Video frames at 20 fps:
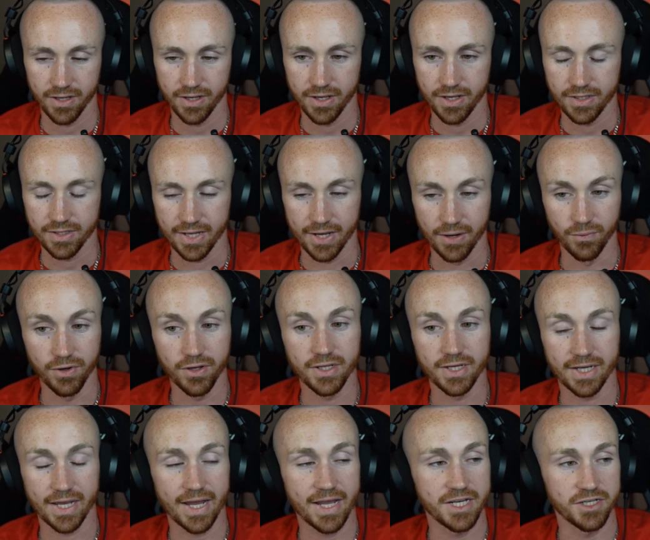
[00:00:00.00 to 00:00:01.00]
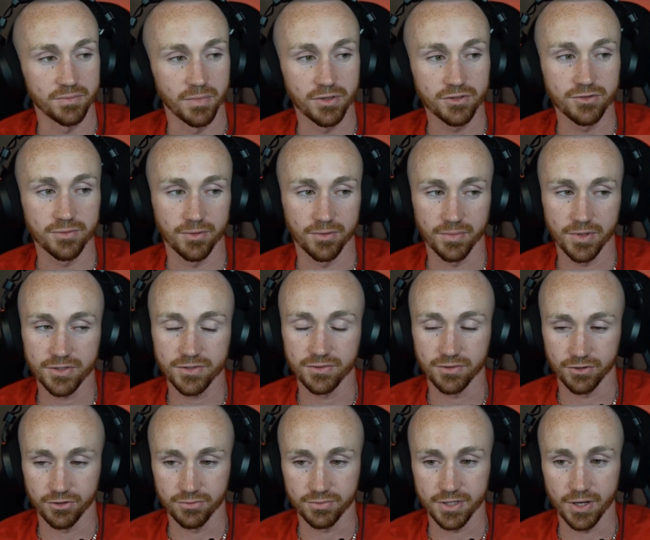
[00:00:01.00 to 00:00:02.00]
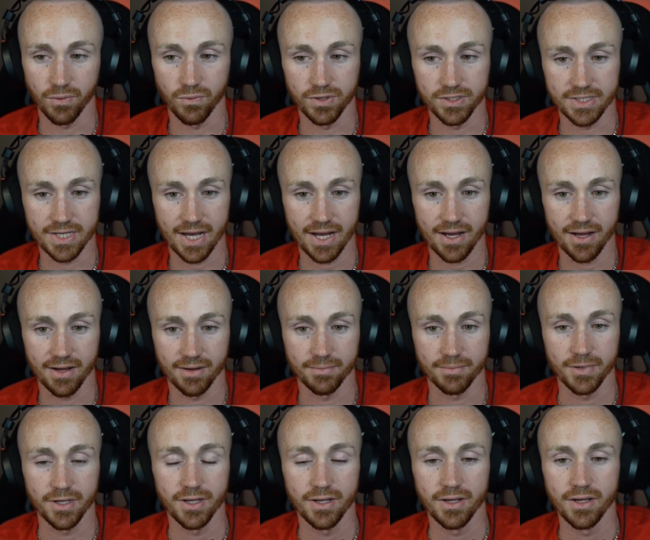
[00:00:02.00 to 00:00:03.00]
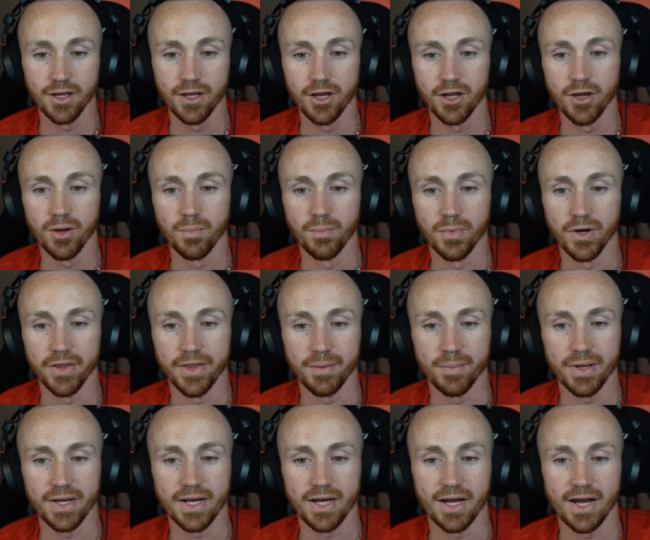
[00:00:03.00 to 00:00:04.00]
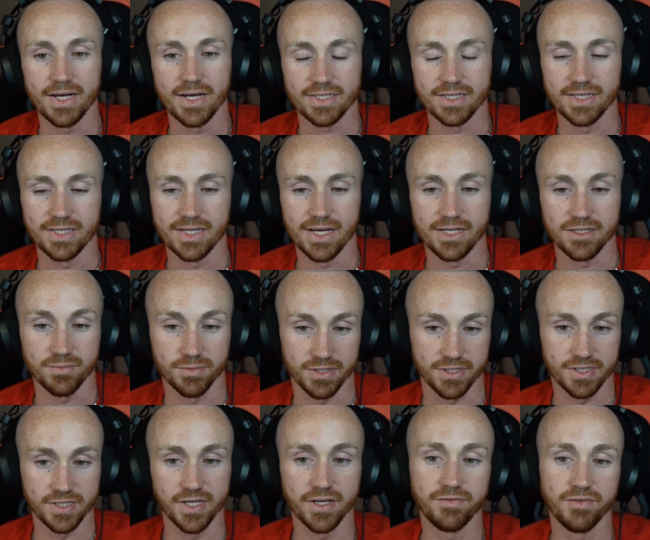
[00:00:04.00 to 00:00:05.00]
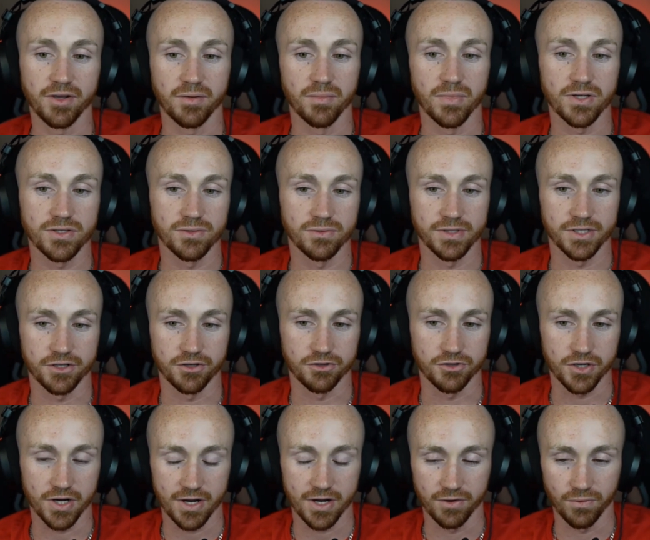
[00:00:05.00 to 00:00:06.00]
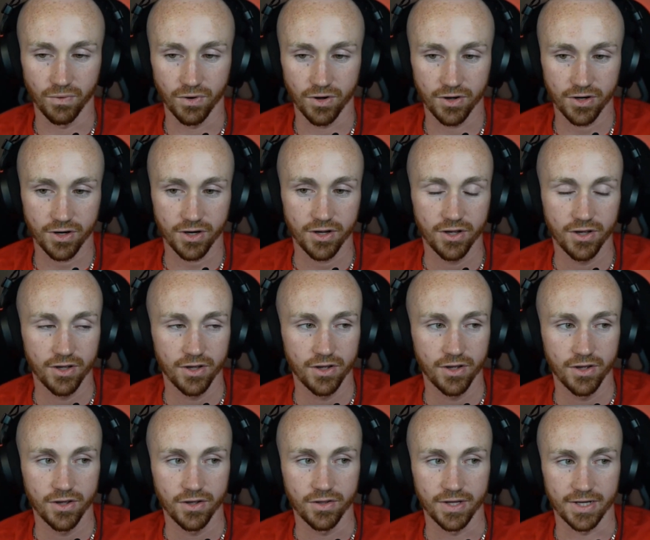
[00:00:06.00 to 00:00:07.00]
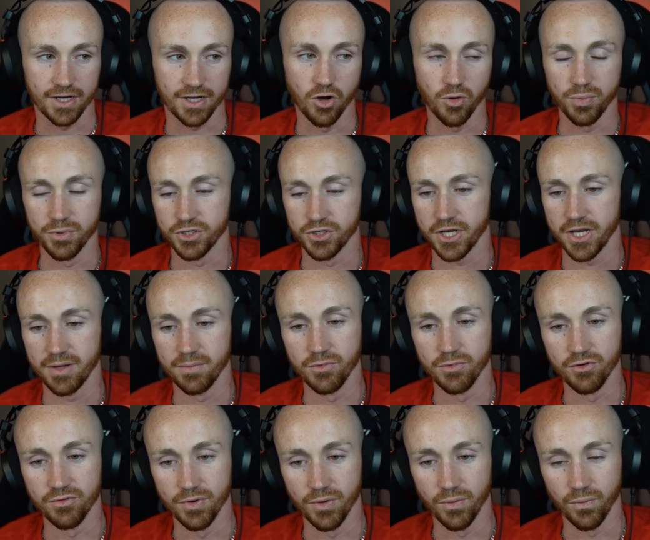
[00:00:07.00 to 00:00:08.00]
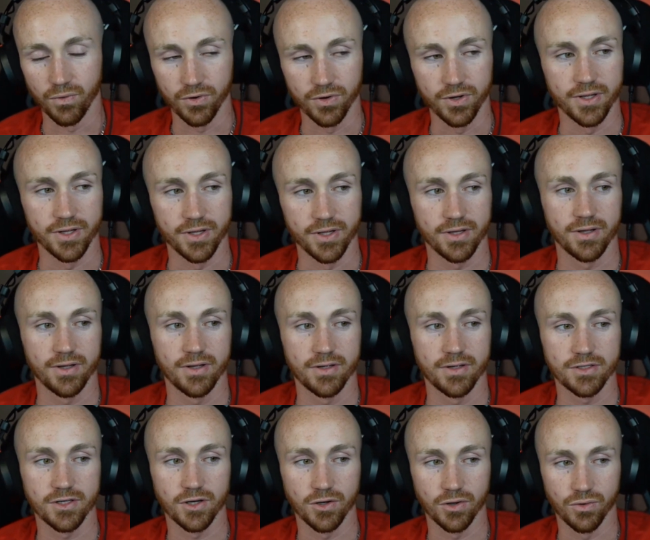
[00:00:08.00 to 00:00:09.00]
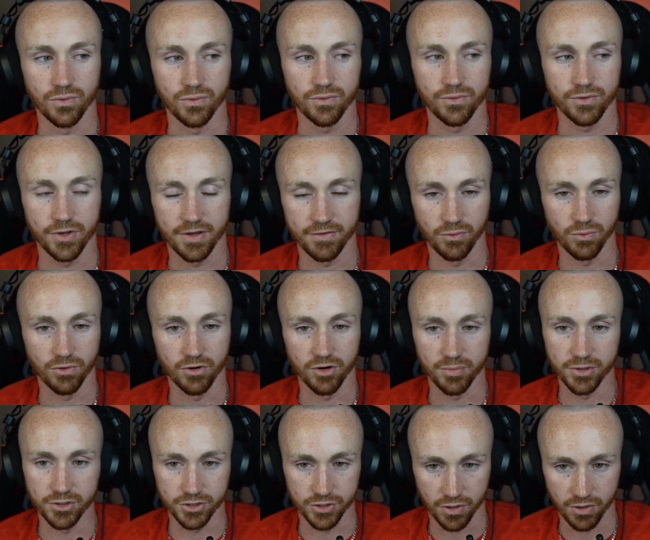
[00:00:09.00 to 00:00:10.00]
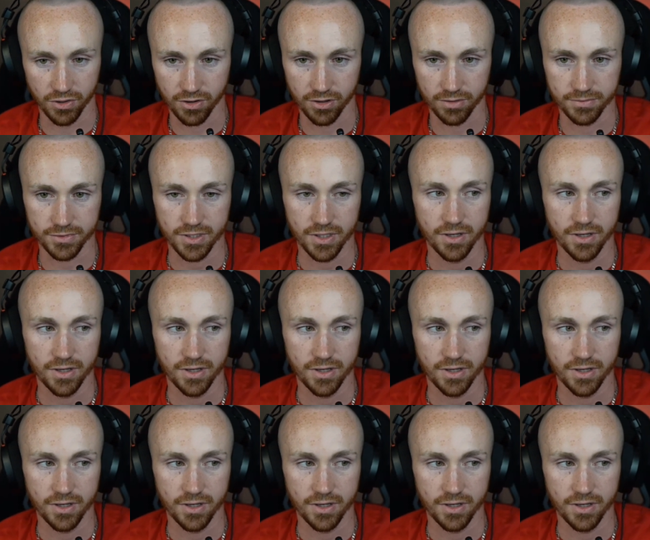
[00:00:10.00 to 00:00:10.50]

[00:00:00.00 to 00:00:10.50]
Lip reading: They will engage multiple muscle groups at one time, but they may not isolate that specific muscle that you're trying to work like an open chain movement would. So if you want to build your arms,